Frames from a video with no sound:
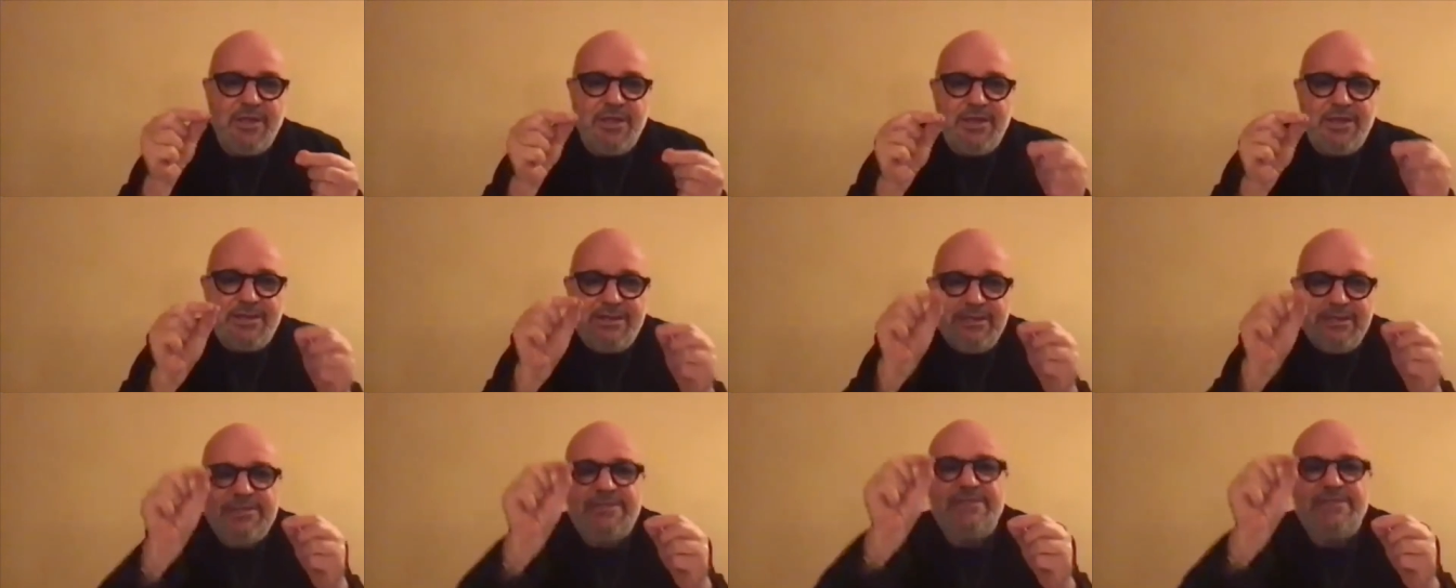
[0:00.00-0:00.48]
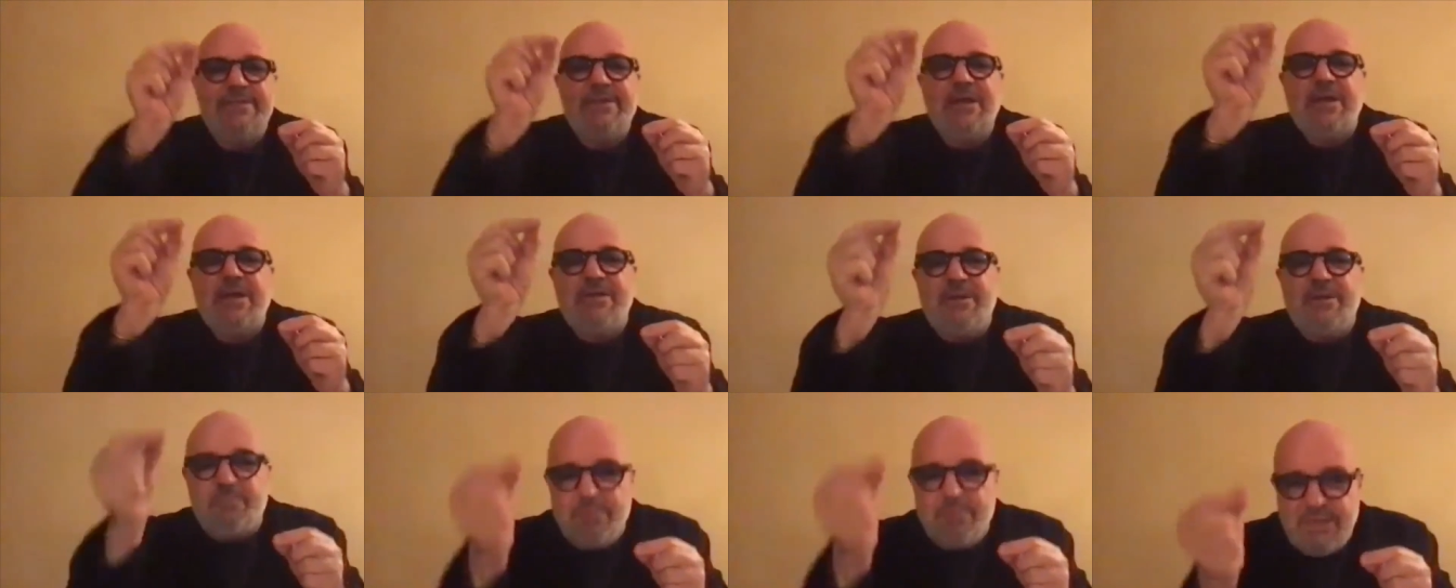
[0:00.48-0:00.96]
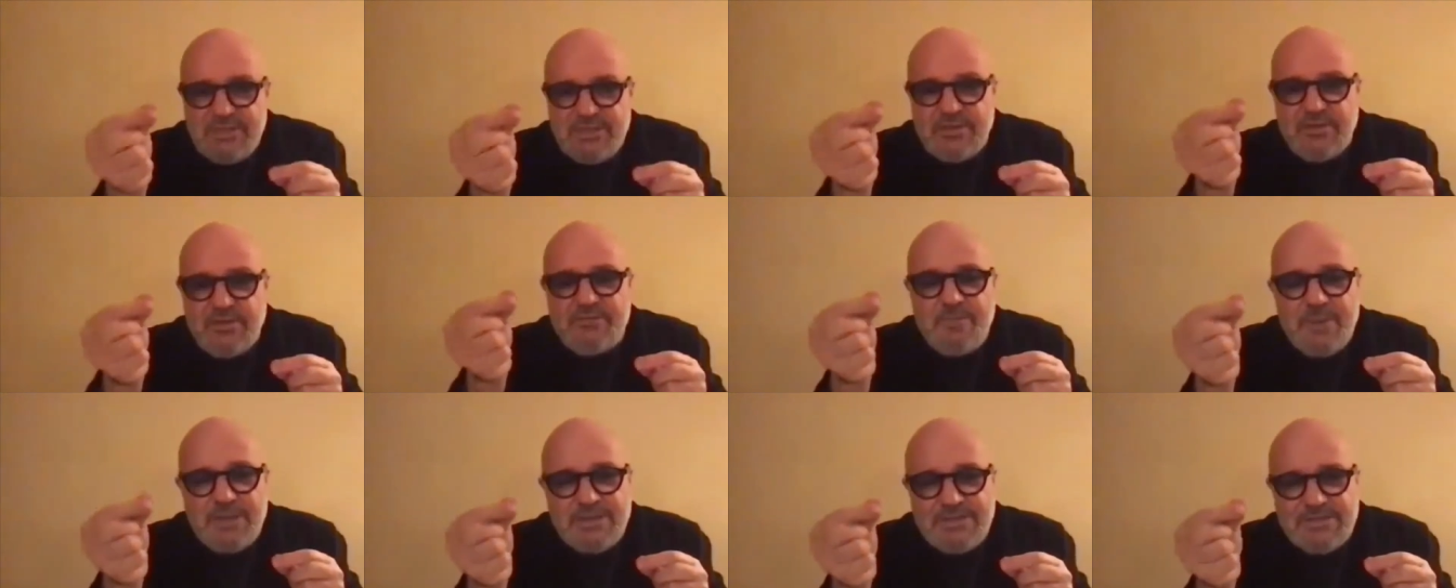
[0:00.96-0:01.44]
This is another bit
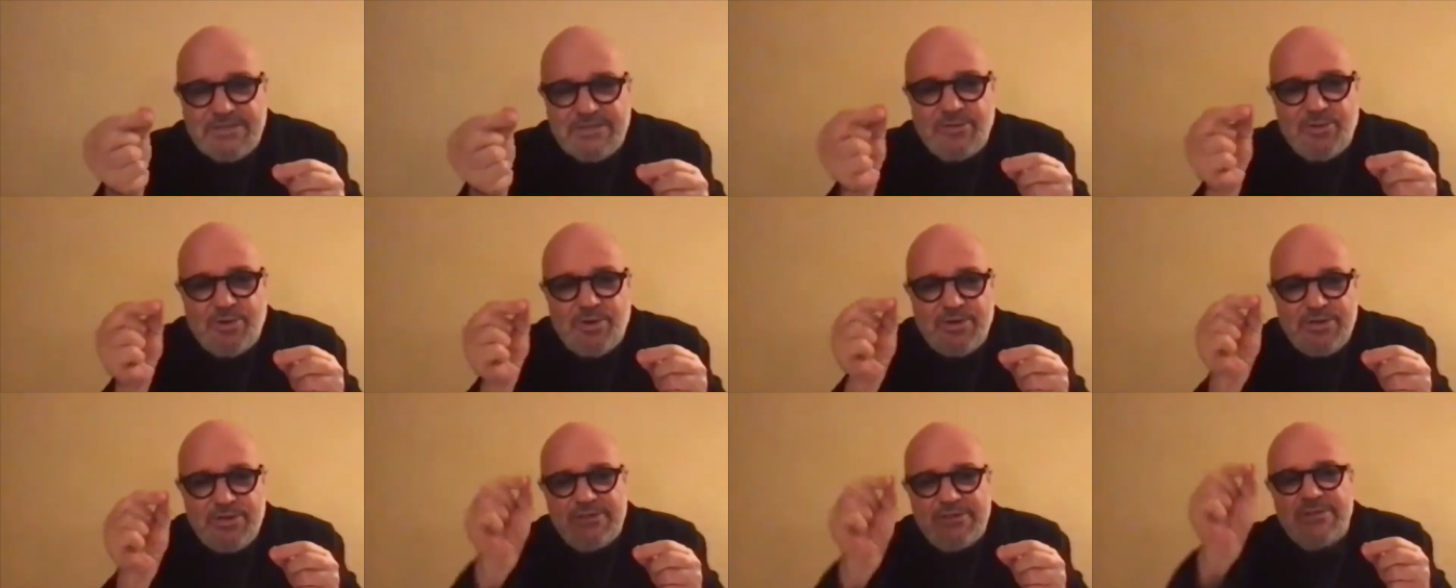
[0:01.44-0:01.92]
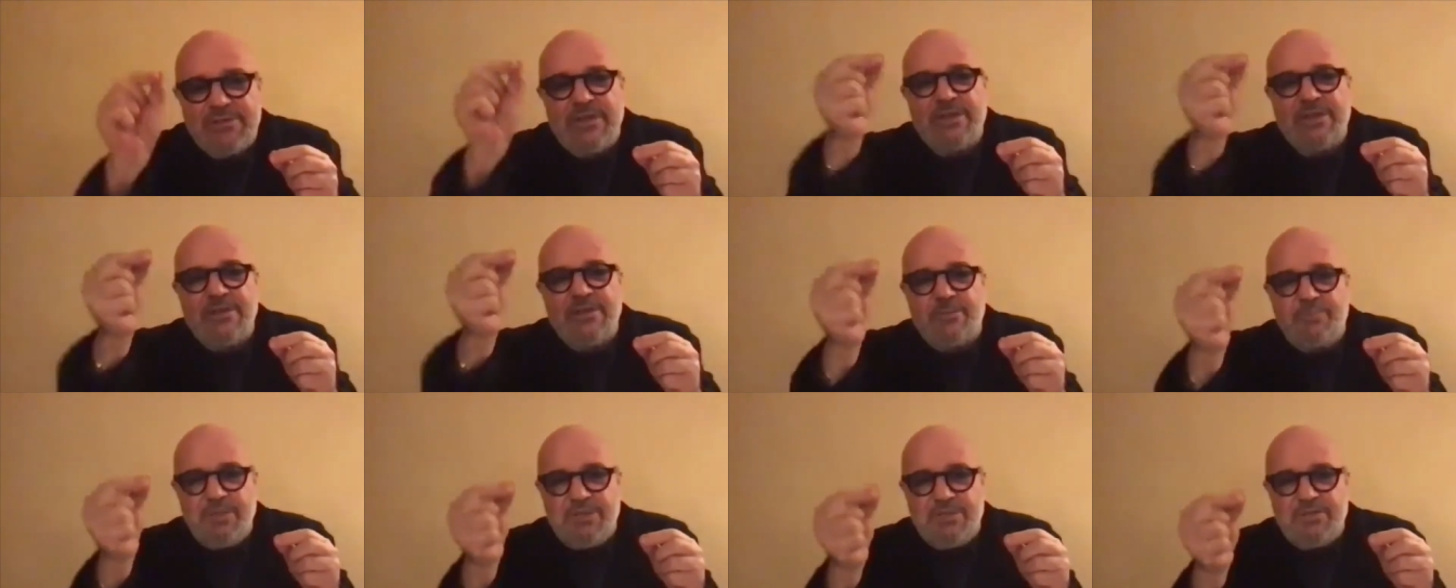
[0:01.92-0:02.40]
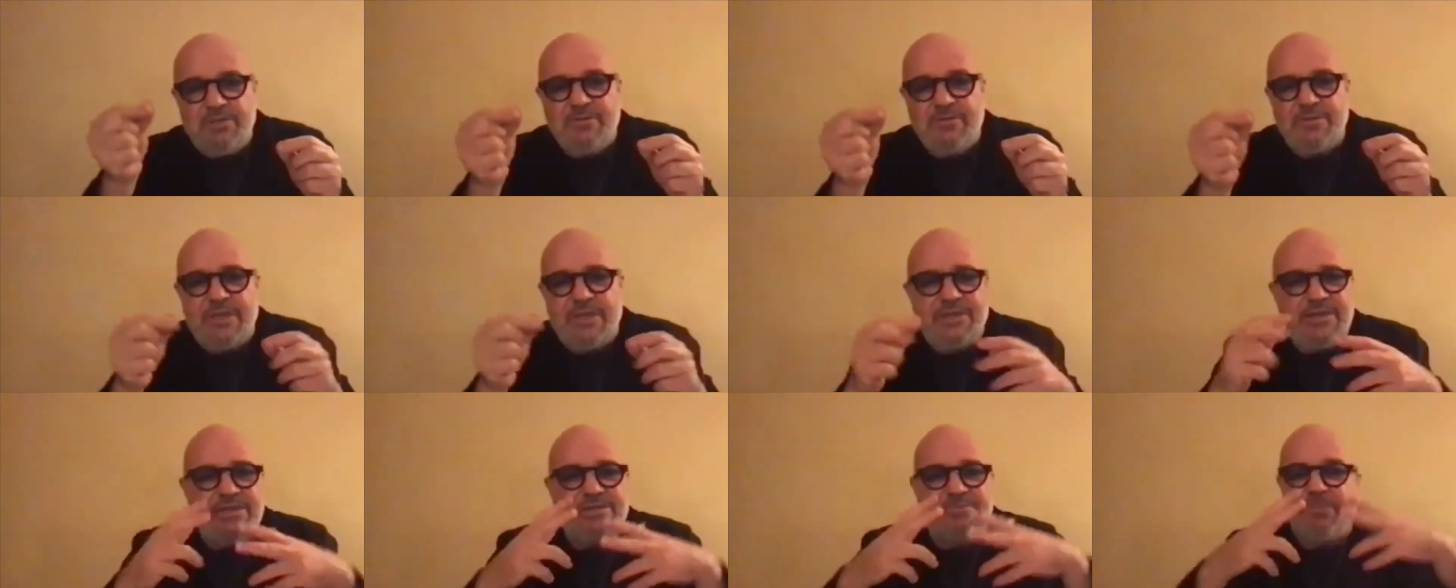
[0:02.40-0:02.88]
of my story. This is another bit of,
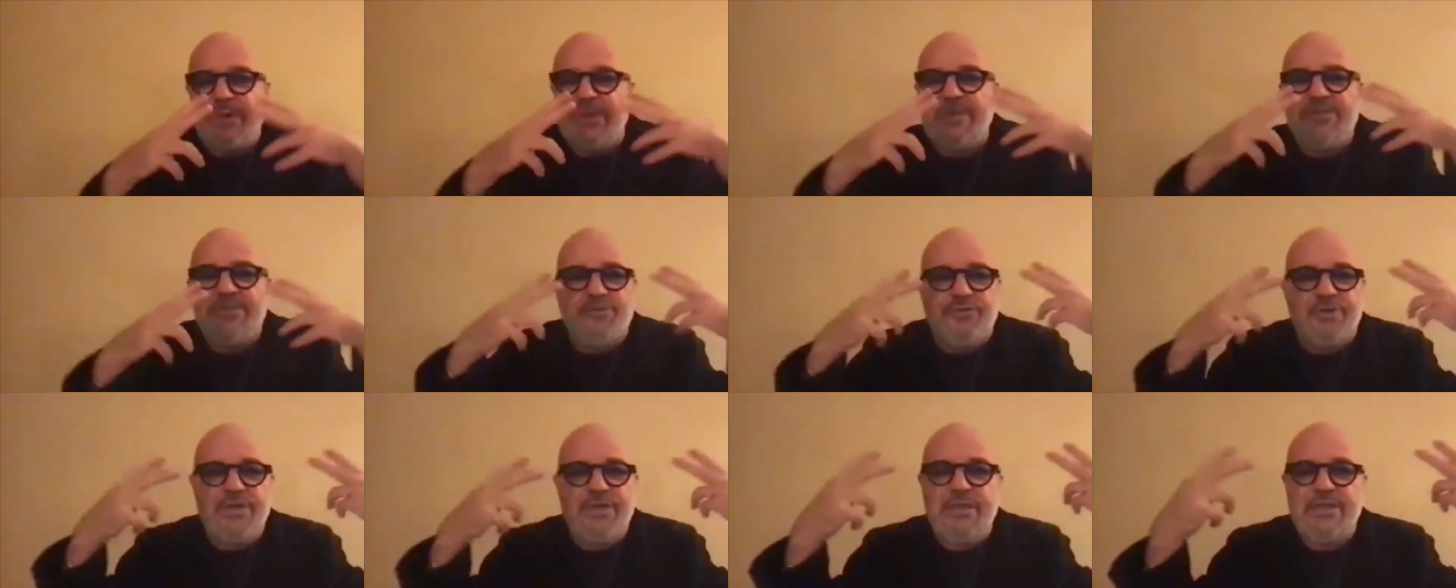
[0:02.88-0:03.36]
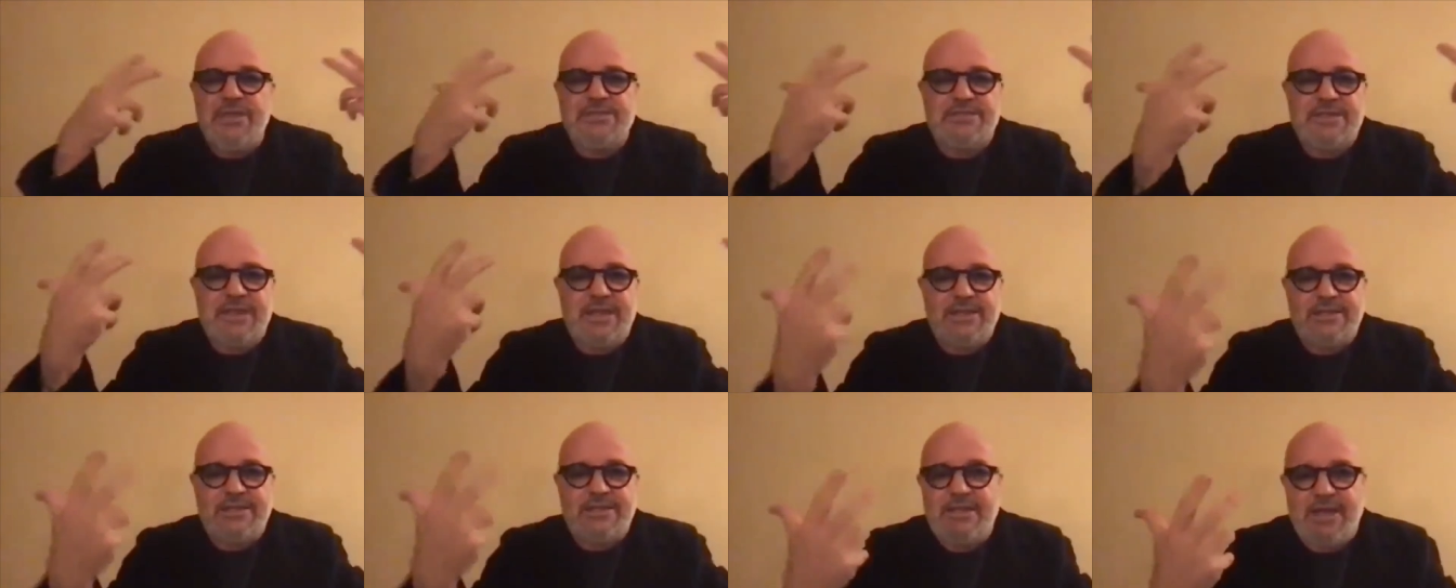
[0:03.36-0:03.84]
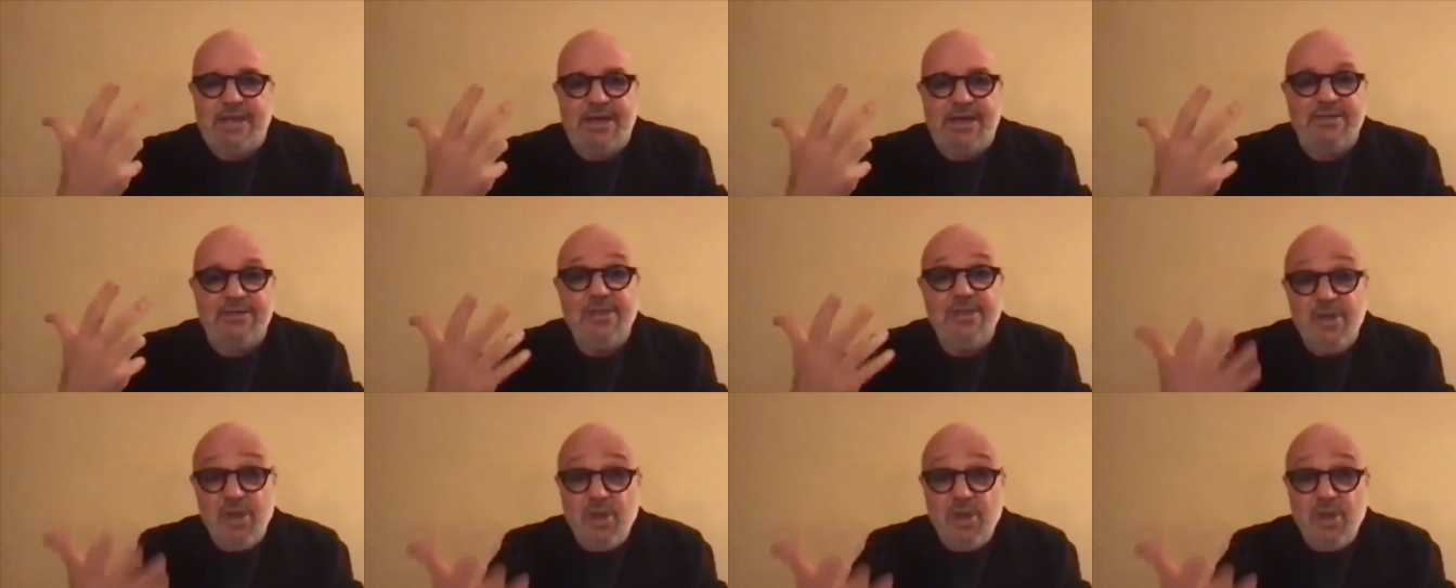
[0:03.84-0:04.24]
and I spent 3 years like that.